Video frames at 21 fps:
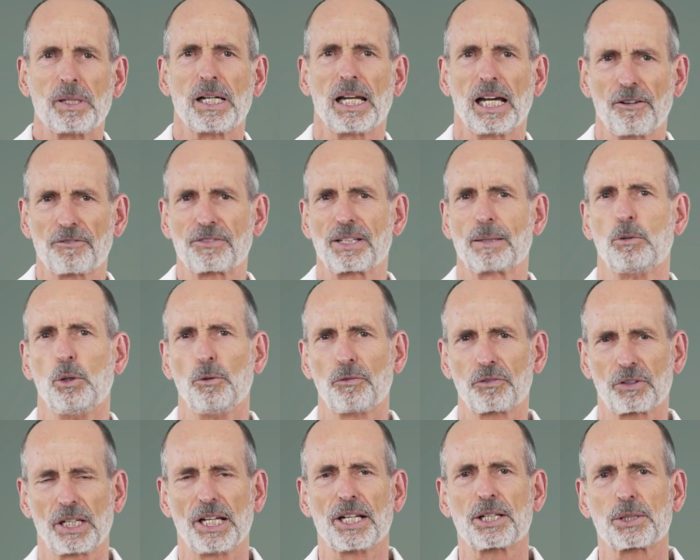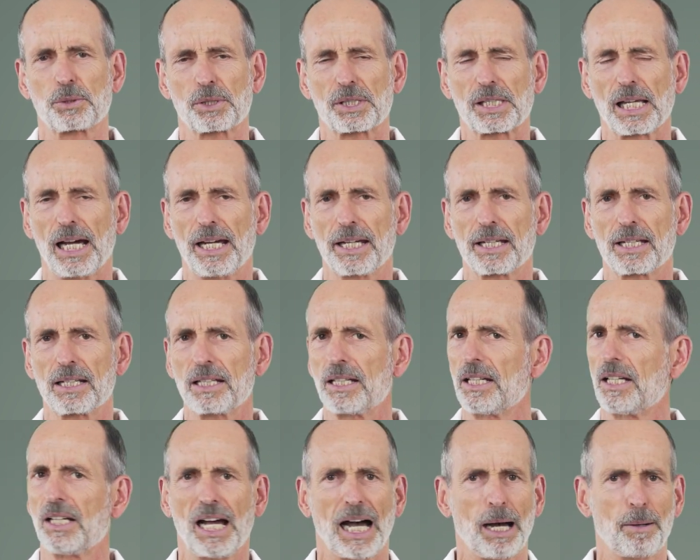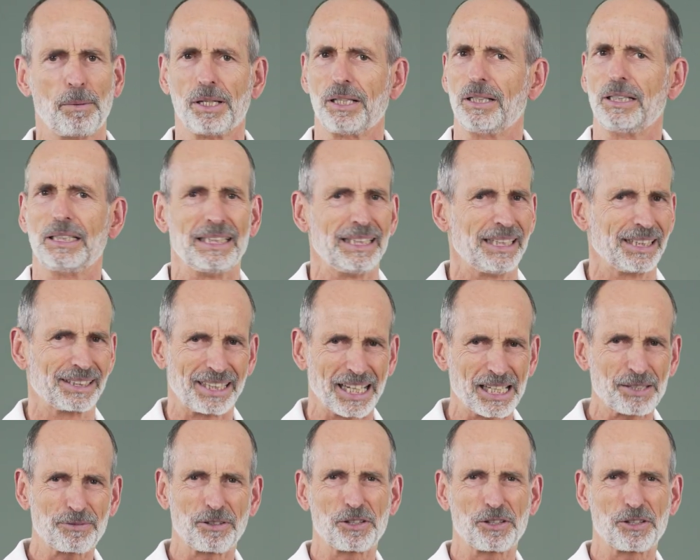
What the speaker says: But what we're about to show applies to all